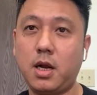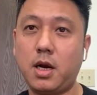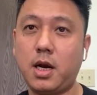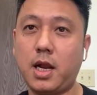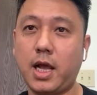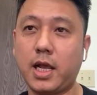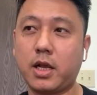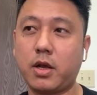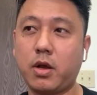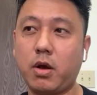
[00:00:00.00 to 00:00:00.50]

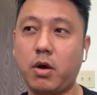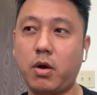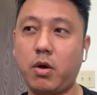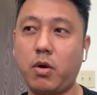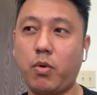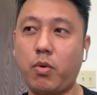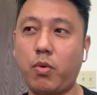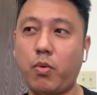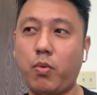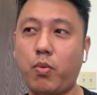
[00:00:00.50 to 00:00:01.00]
Like
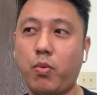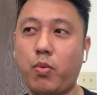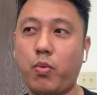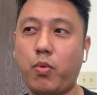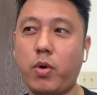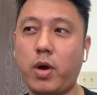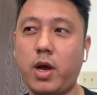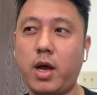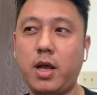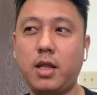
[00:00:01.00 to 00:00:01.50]

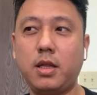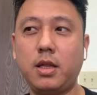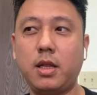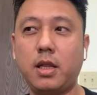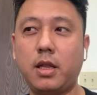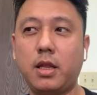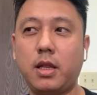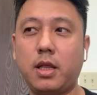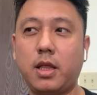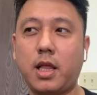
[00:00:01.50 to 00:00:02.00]

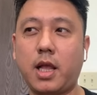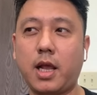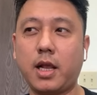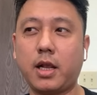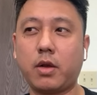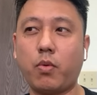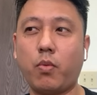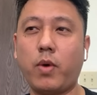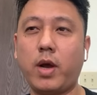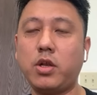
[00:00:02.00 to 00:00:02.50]

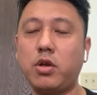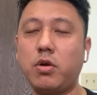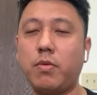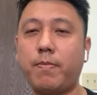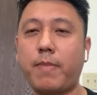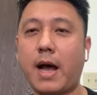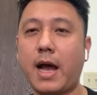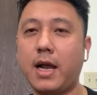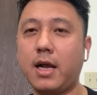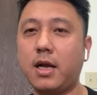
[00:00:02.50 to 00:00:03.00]
when you're
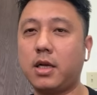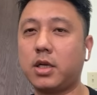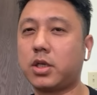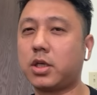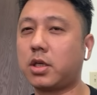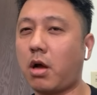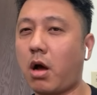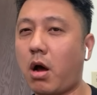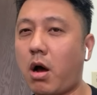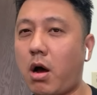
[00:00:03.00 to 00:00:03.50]
buying a
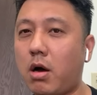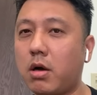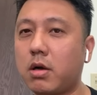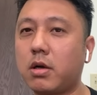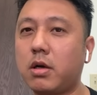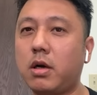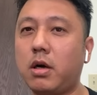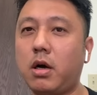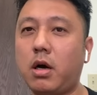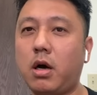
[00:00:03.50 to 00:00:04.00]
stock
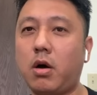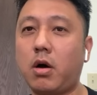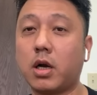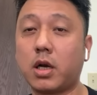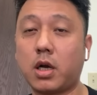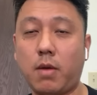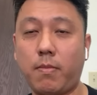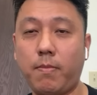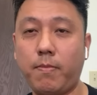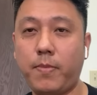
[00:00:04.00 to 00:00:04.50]
or
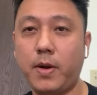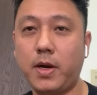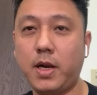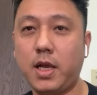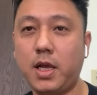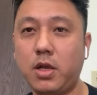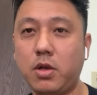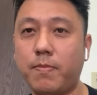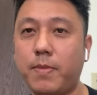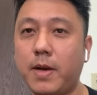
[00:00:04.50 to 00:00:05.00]
company,
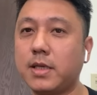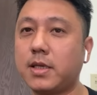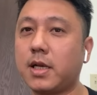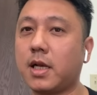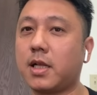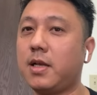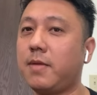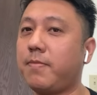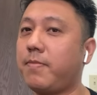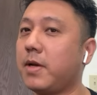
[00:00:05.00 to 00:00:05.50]
you
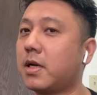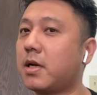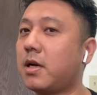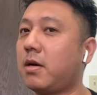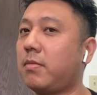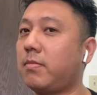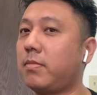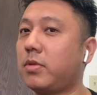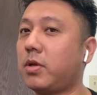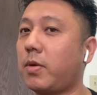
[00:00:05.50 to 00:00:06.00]
basically
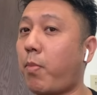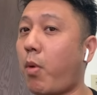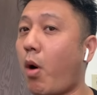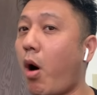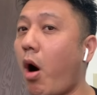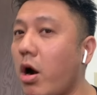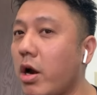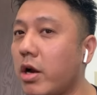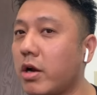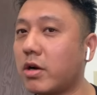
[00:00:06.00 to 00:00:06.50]
become the
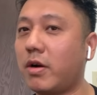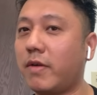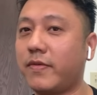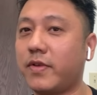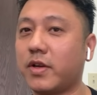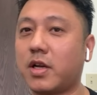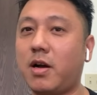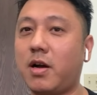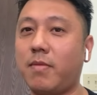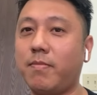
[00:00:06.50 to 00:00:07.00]
partner of
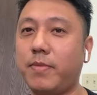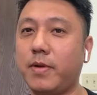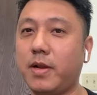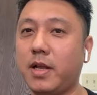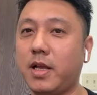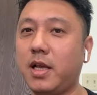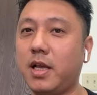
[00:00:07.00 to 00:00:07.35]
the company.